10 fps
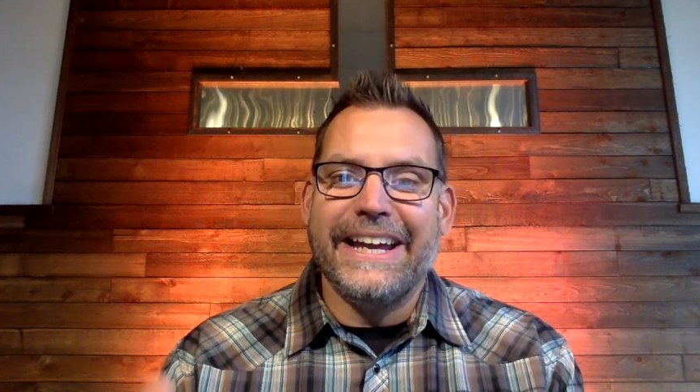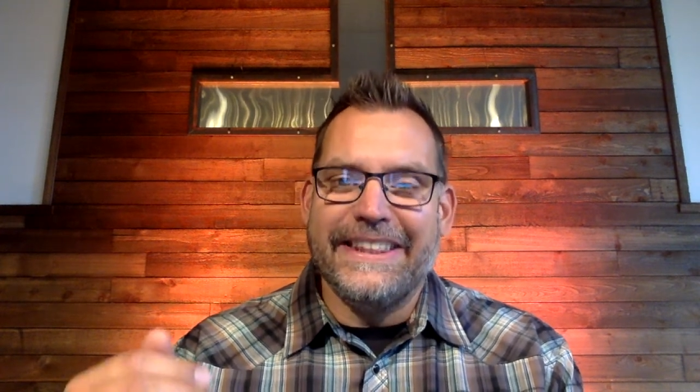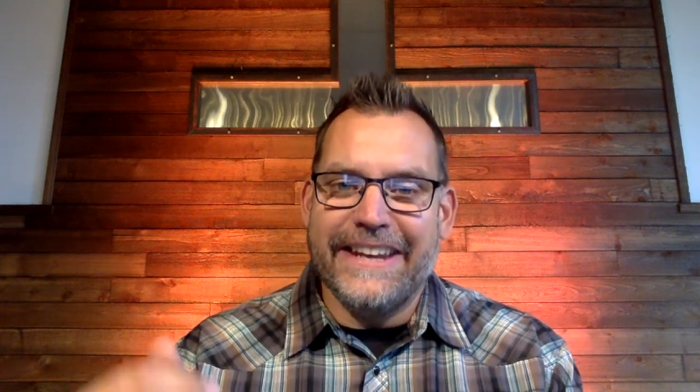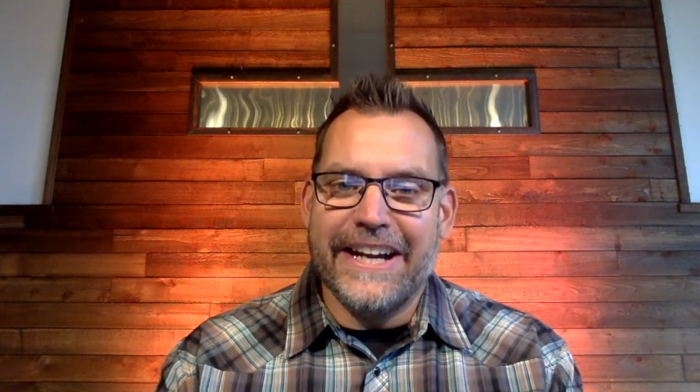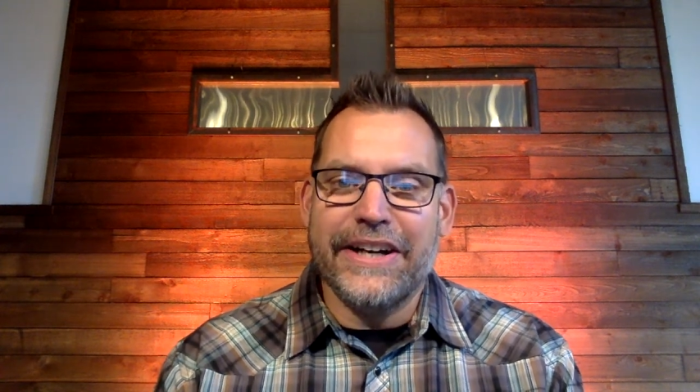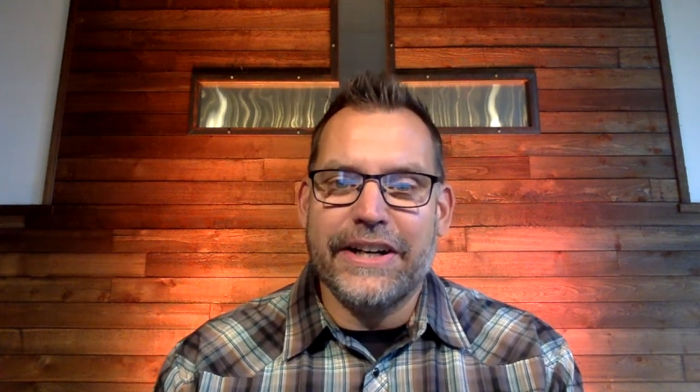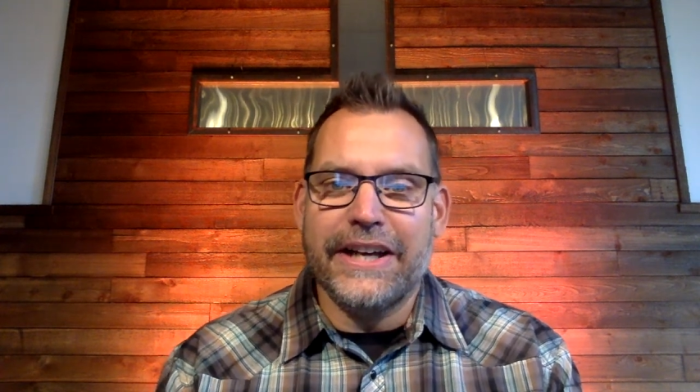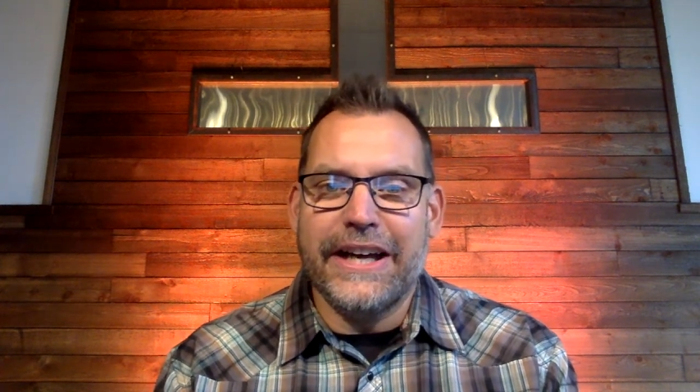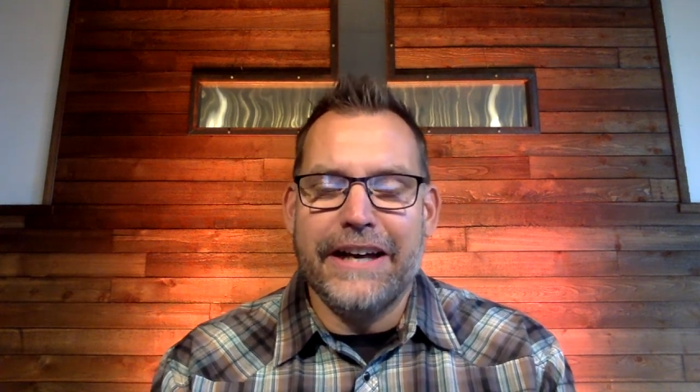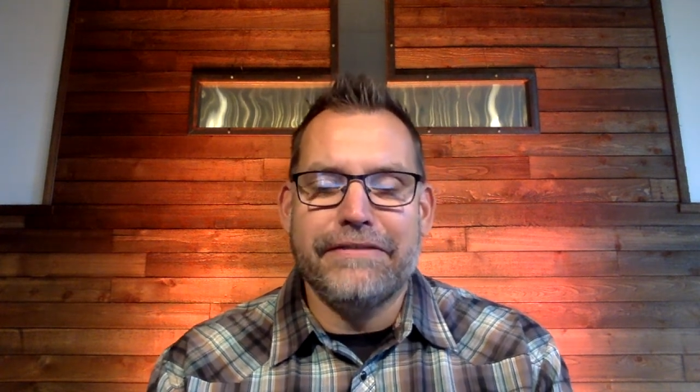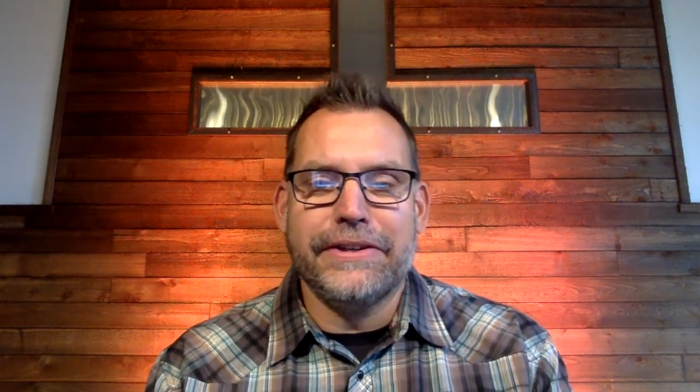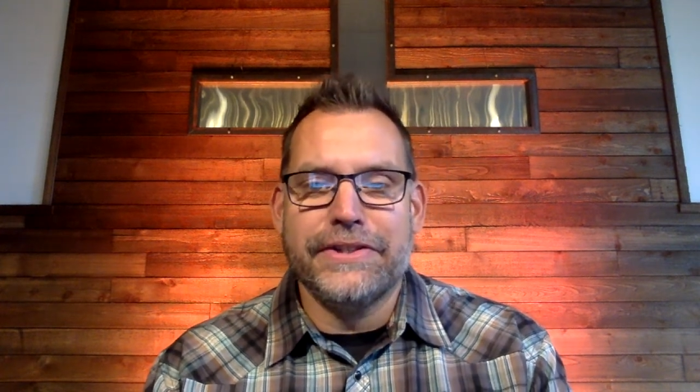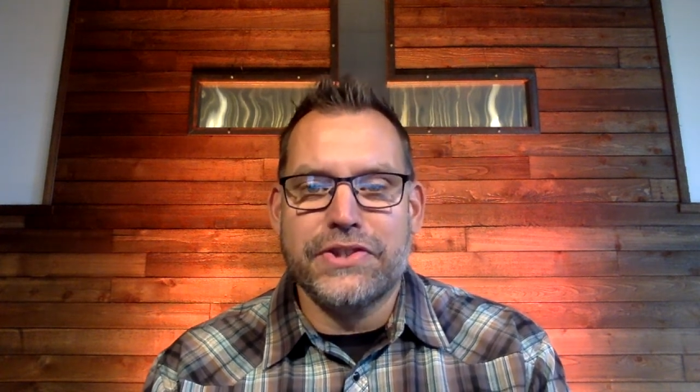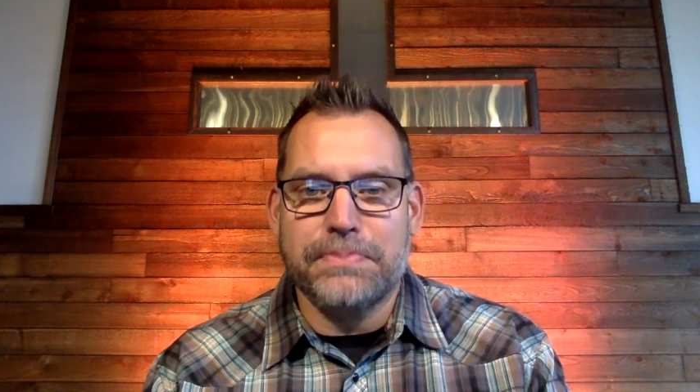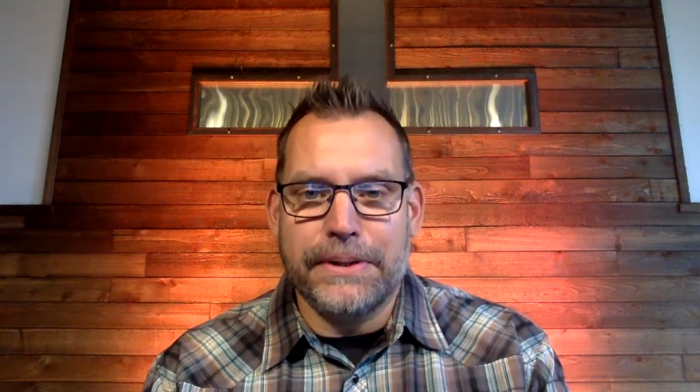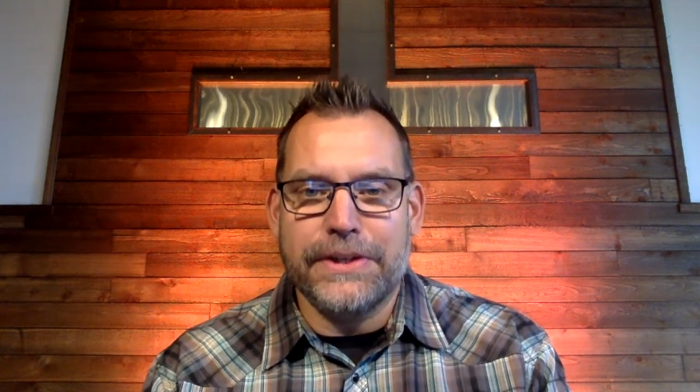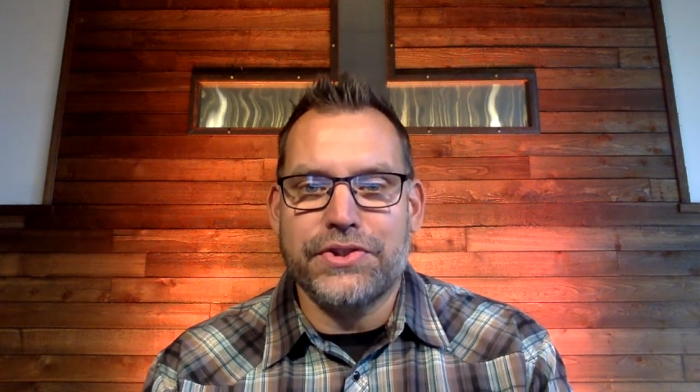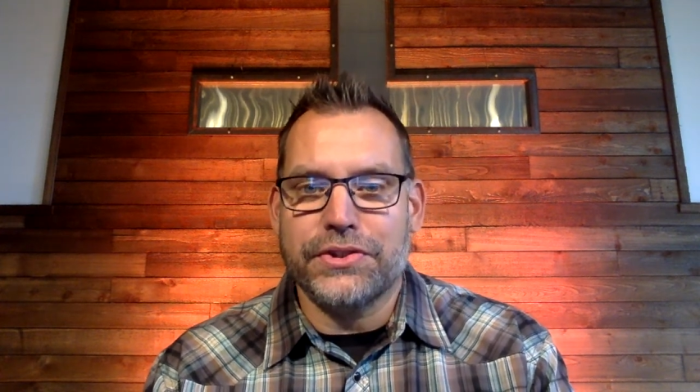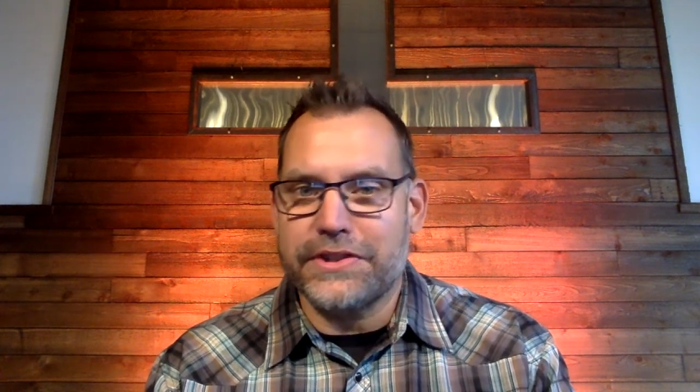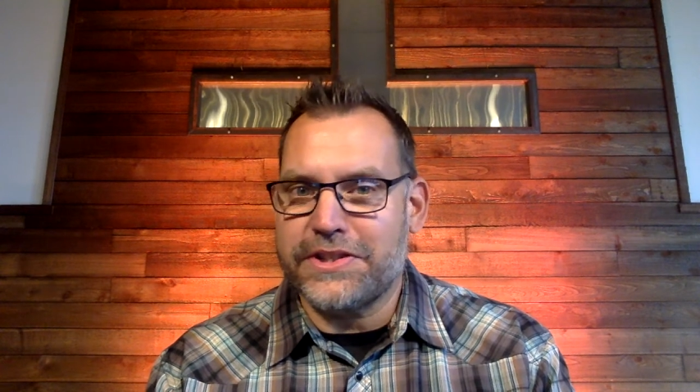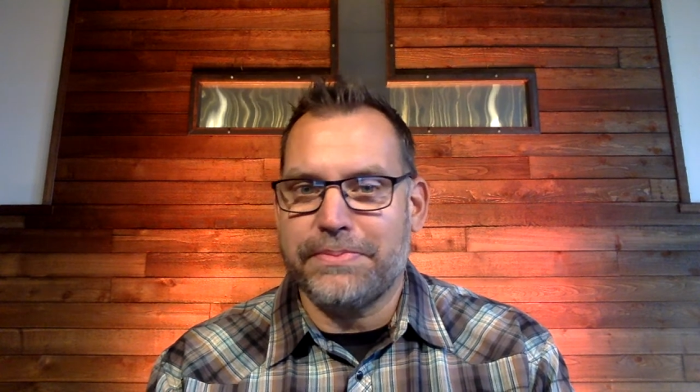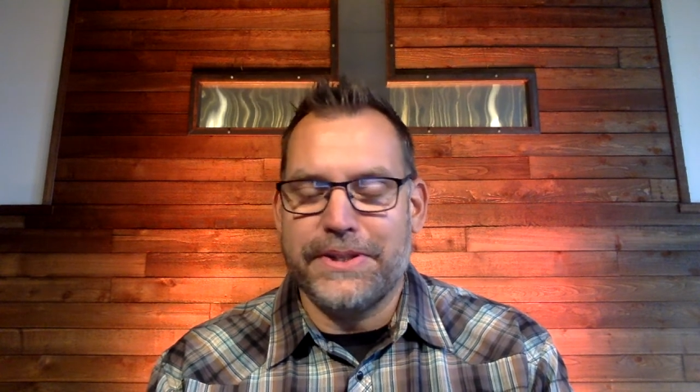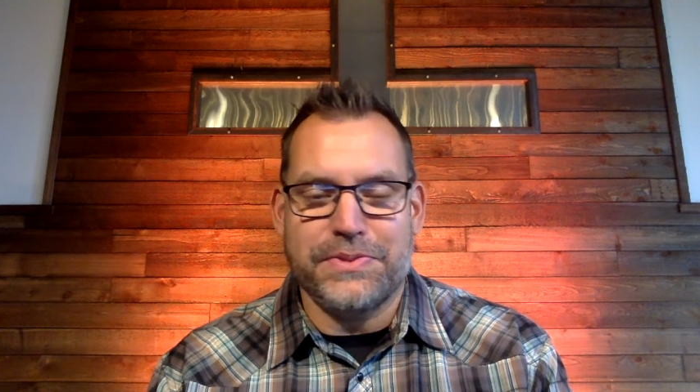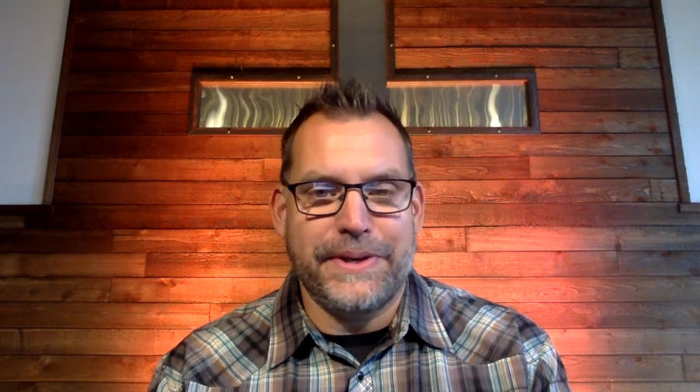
in the area of spiritual disciplines,